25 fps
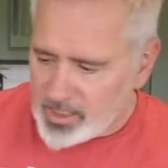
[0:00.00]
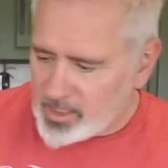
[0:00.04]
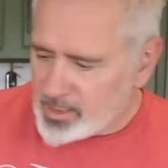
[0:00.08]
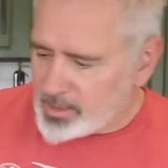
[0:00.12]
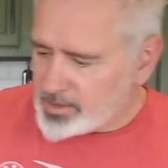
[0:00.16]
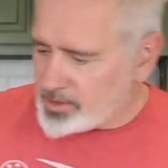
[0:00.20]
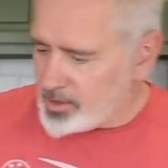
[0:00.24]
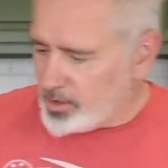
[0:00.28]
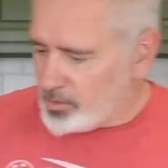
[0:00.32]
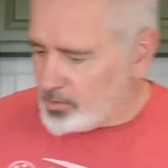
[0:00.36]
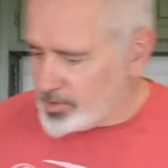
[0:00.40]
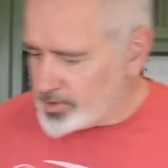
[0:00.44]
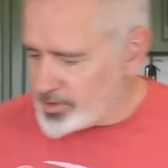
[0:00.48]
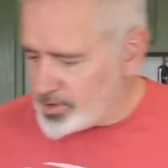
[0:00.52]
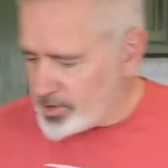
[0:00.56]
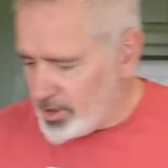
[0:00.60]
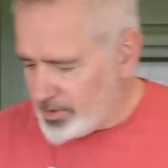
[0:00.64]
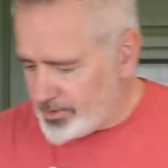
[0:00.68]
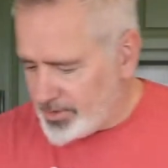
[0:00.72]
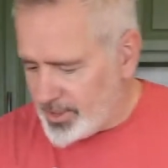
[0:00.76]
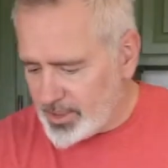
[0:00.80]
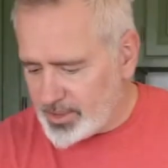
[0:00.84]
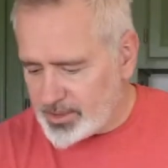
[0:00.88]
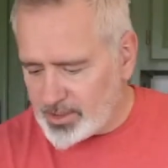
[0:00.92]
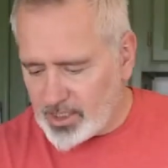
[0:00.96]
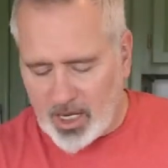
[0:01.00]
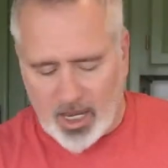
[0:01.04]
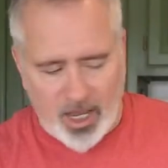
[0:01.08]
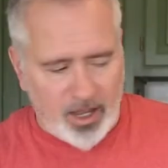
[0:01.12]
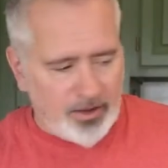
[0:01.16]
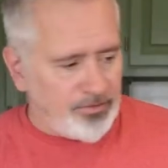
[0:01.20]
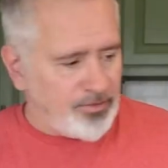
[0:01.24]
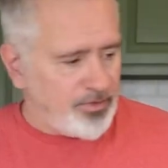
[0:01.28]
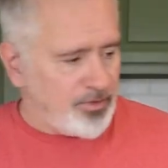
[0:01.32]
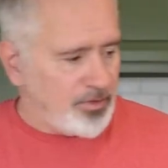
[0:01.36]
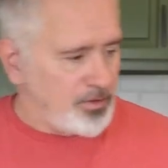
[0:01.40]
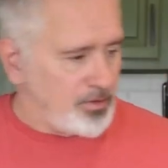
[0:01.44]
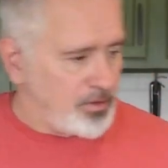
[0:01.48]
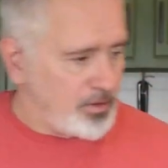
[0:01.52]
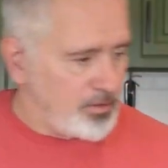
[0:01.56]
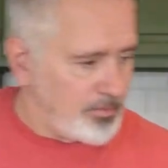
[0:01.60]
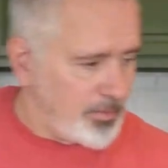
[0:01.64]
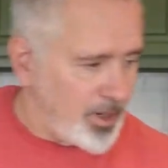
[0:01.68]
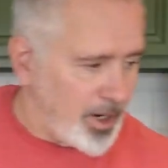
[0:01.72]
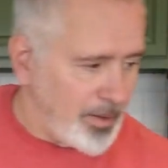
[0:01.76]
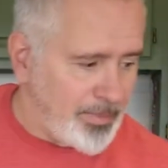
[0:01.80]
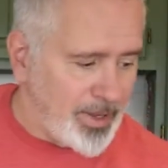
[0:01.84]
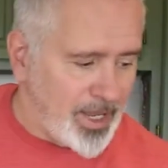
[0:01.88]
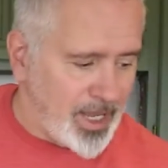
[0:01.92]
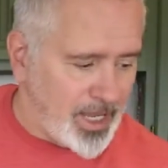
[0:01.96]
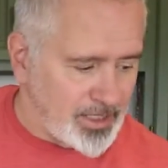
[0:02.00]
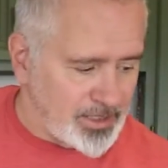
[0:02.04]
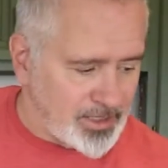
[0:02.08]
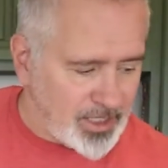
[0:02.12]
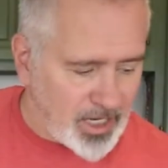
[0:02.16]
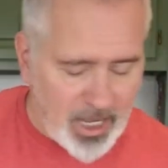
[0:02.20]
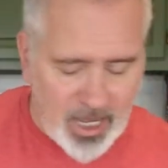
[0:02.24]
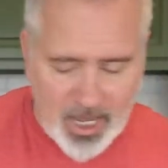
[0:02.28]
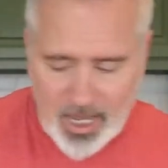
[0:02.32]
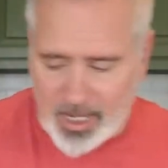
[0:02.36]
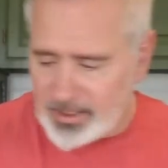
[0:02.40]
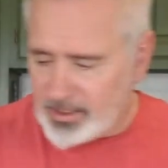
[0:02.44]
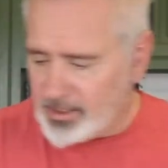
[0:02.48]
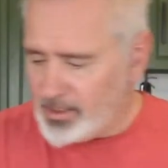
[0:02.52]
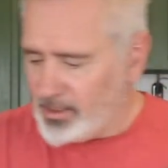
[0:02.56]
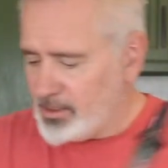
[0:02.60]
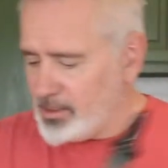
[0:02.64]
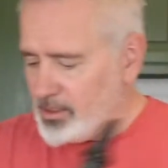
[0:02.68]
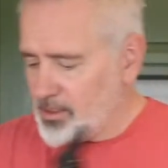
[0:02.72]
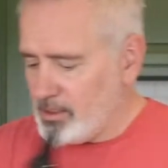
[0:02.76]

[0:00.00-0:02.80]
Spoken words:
So we'll start things off. My pan's hot.